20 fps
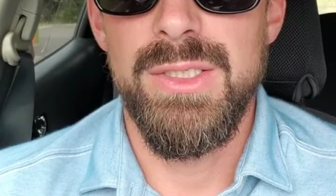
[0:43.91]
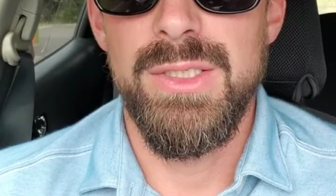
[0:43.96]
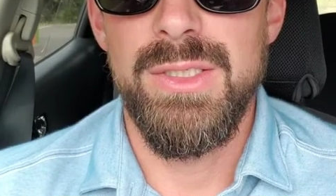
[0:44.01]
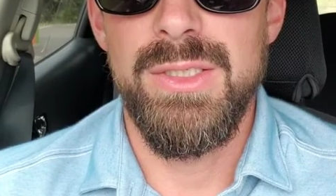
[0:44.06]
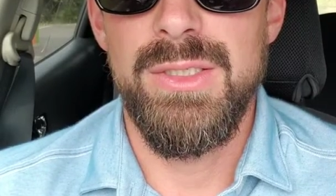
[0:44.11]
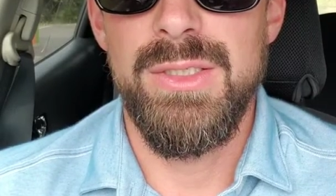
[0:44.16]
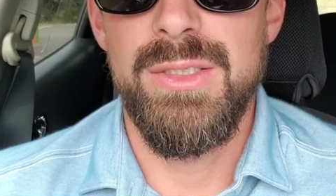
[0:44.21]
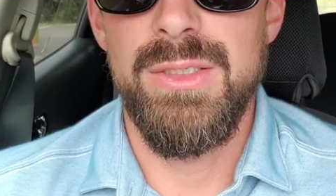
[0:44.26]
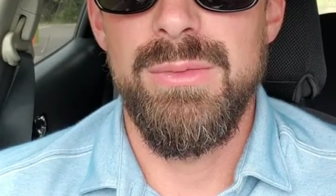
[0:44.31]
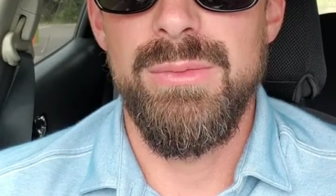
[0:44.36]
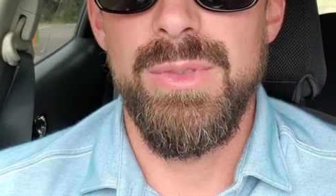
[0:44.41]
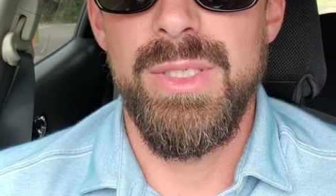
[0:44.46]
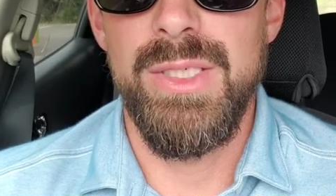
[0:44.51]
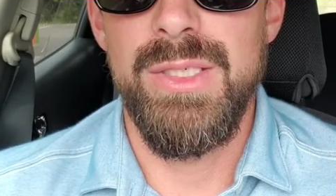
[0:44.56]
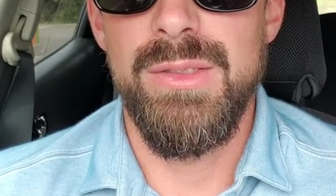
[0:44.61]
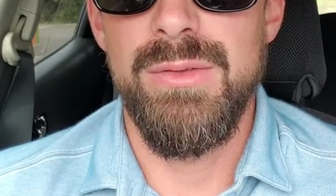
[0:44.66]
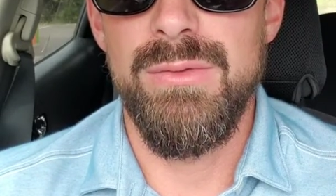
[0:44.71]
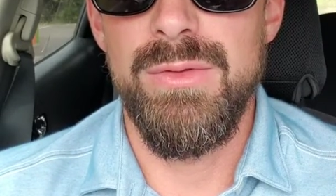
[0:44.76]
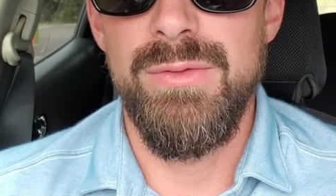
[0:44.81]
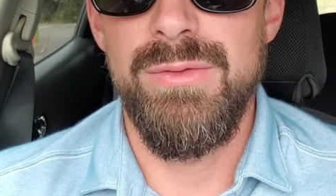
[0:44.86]

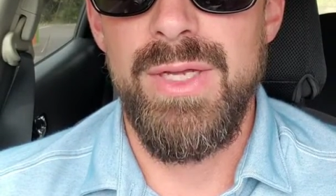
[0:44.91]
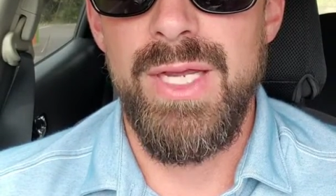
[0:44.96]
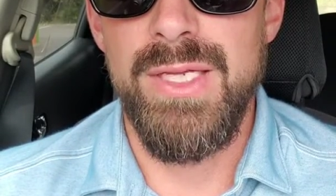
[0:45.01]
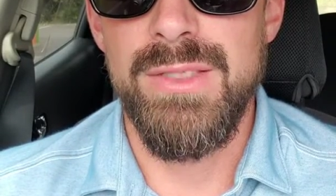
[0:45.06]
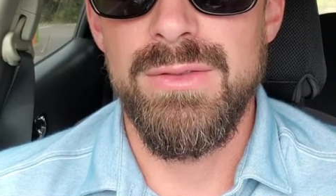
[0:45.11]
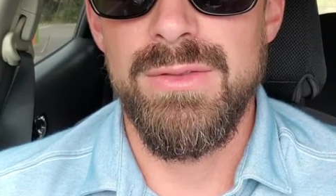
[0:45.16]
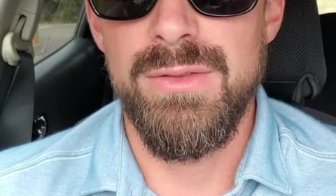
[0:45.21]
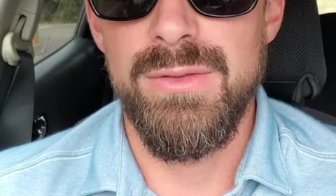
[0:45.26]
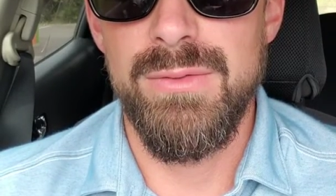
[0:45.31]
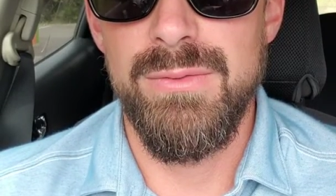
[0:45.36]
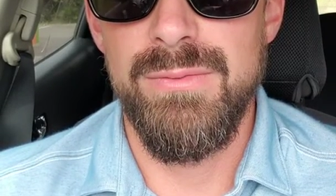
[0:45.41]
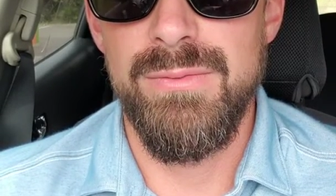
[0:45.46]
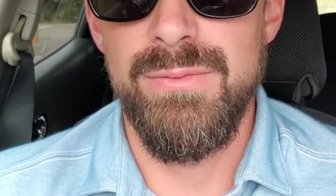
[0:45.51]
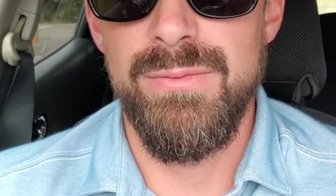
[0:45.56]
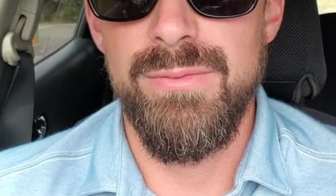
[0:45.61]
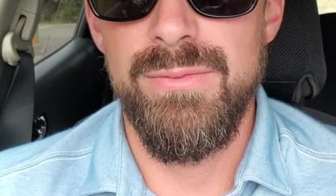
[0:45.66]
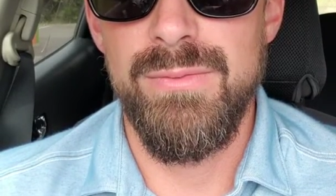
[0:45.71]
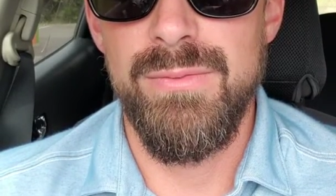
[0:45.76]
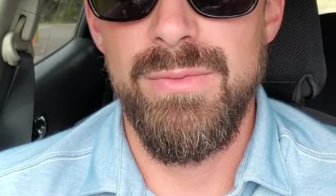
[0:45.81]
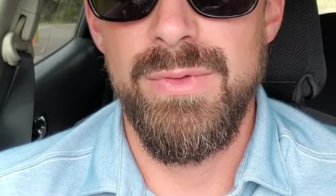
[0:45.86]
And we've had some,
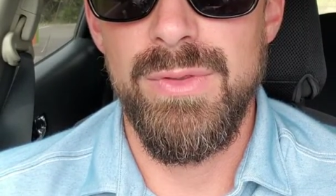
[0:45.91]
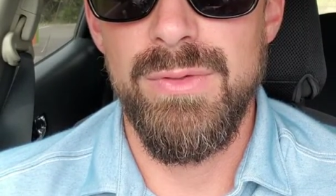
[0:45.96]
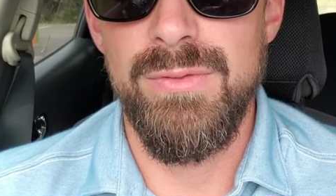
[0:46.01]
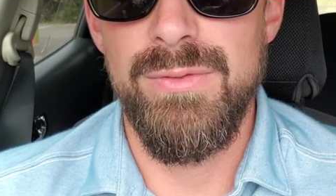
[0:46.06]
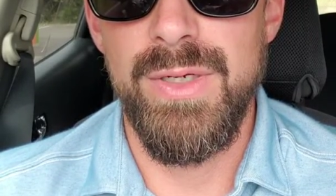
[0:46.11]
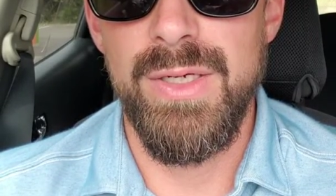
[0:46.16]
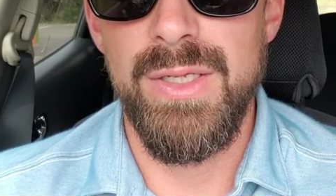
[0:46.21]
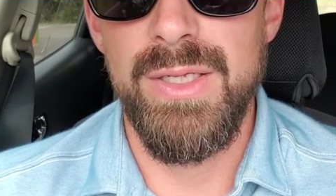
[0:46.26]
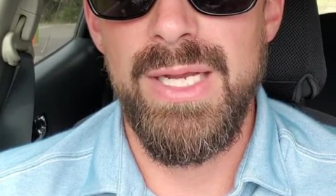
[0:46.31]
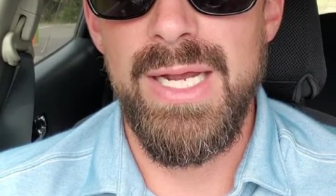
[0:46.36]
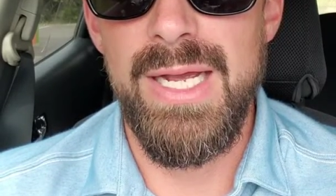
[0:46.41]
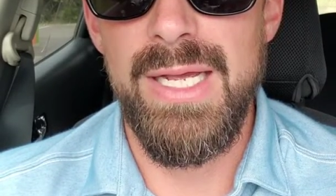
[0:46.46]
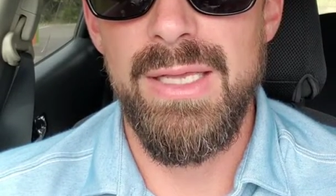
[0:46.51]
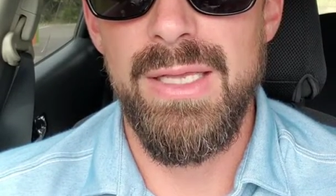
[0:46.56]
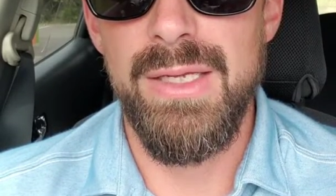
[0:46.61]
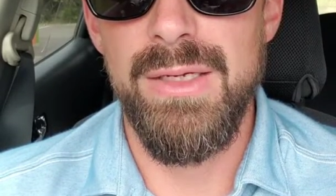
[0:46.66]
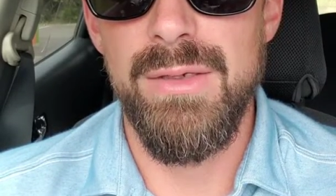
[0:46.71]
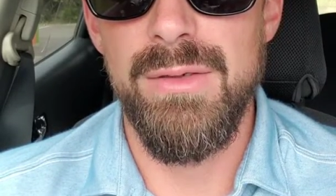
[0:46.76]
fairly high